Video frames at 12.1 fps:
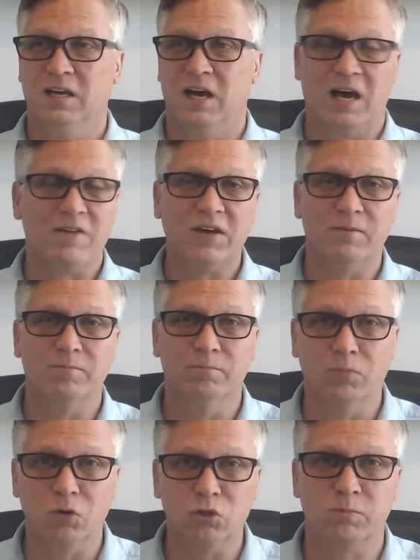I've had
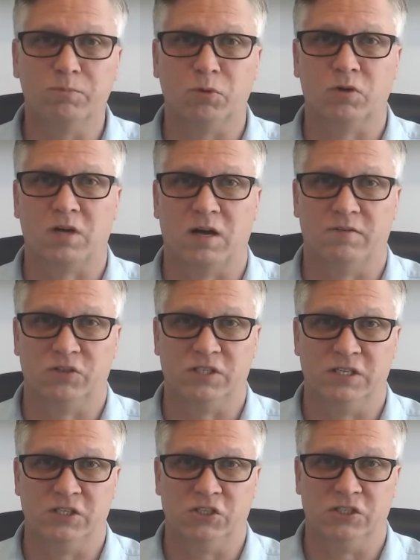multiple
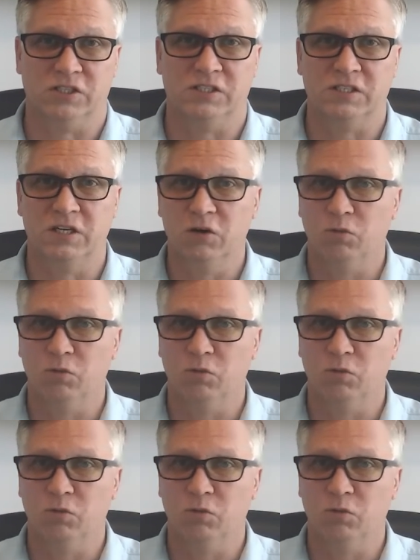conversations